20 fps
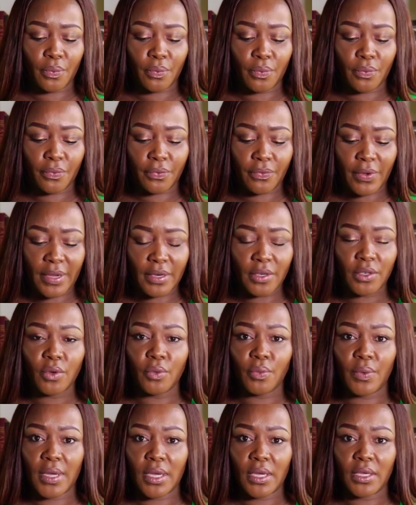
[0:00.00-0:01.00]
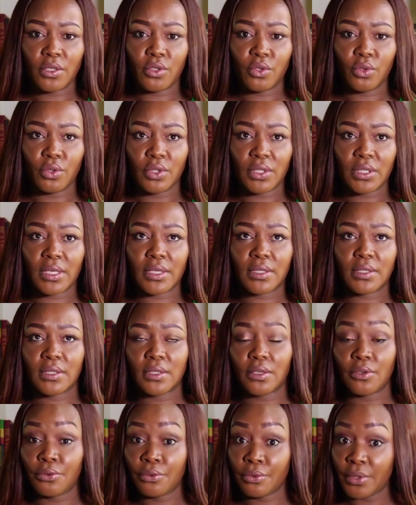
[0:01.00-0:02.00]
find a way to
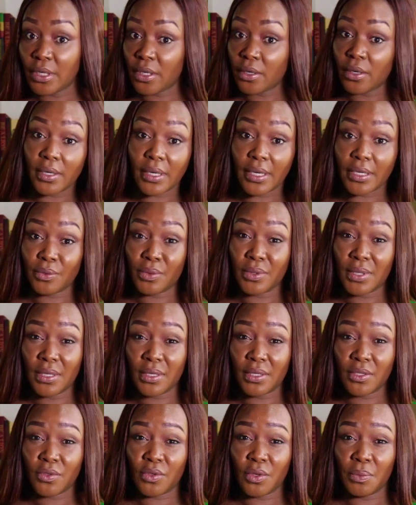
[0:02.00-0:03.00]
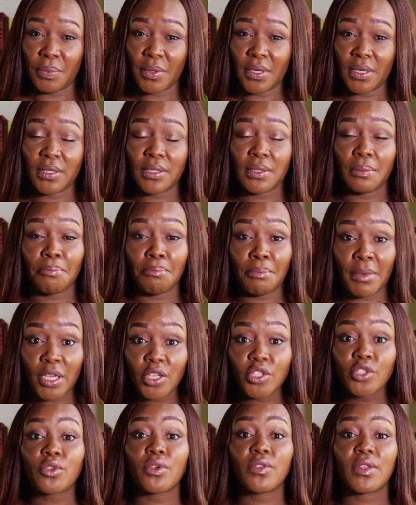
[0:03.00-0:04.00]
just reconnect with industry peers.
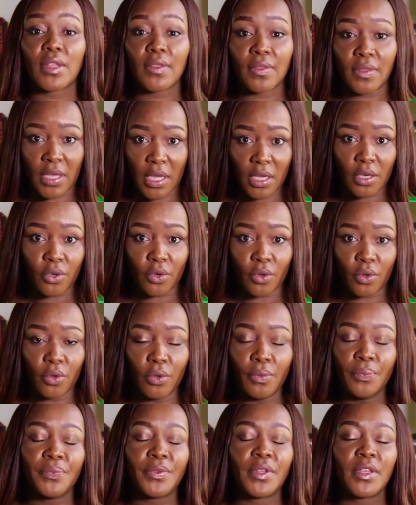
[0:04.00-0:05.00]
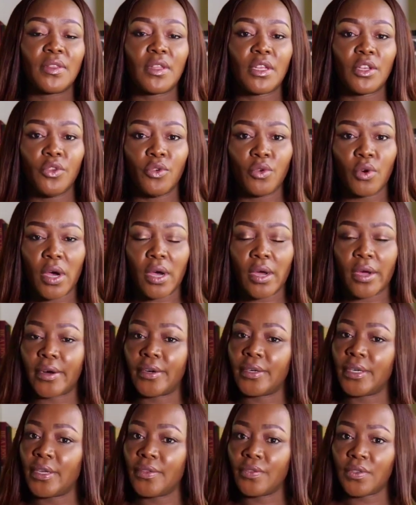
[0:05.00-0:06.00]
Make sure that they know that you
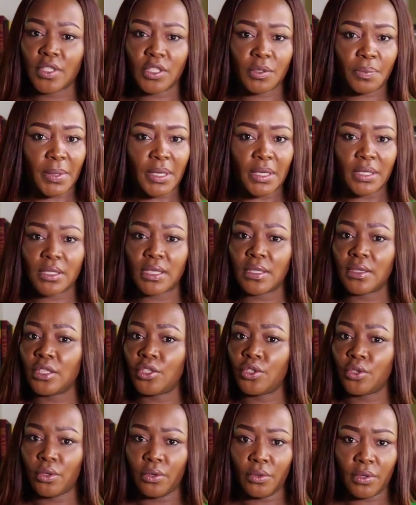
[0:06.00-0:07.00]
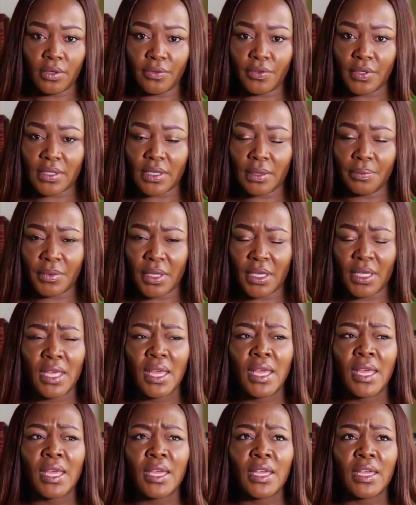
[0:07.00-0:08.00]
are in the space and that you're looking for something,
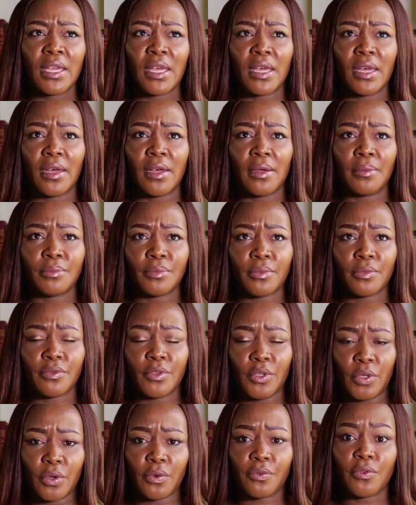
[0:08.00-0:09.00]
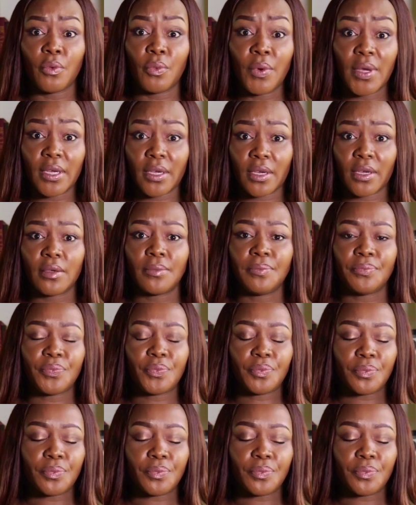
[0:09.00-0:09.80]
for work